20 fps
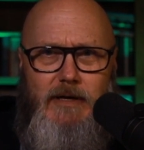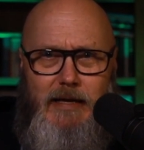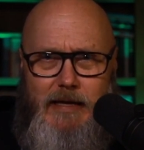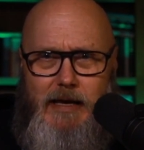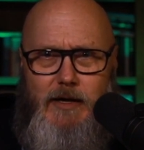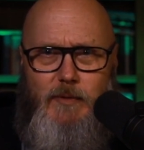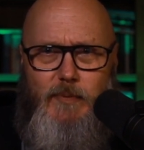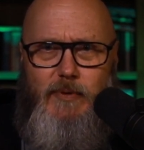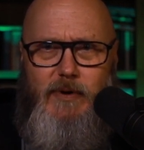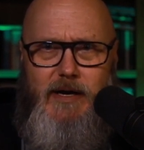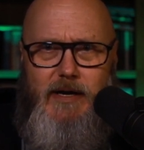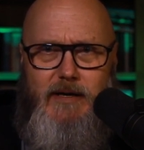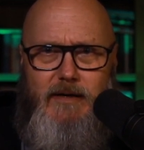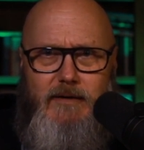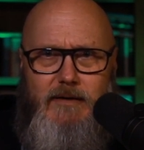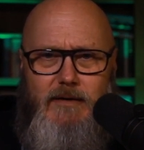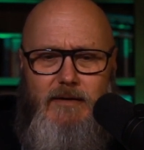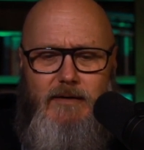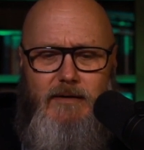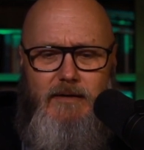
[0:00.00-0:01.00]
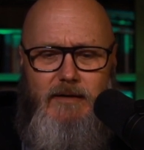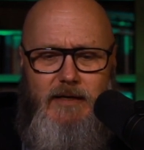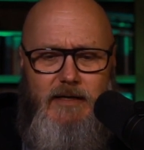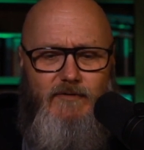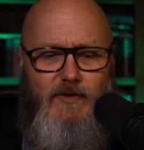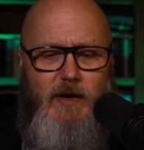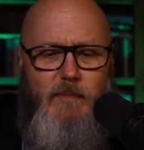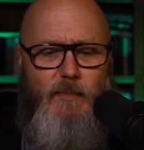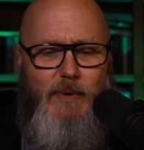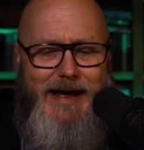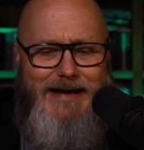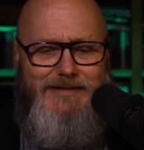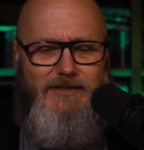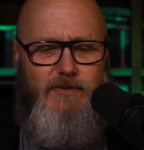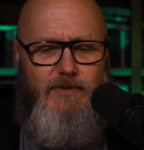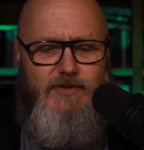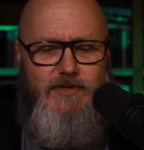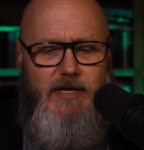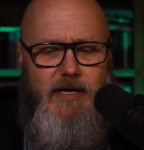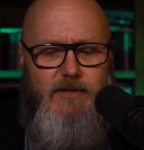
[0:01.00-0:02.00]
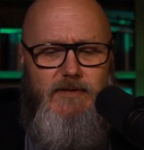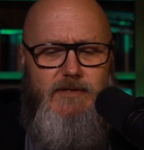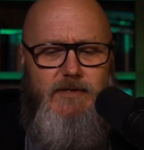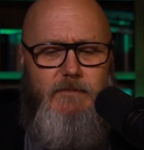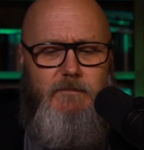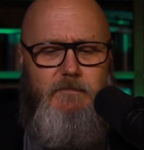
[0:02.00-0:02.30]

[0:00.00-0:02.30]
how to pray in a very practical sense.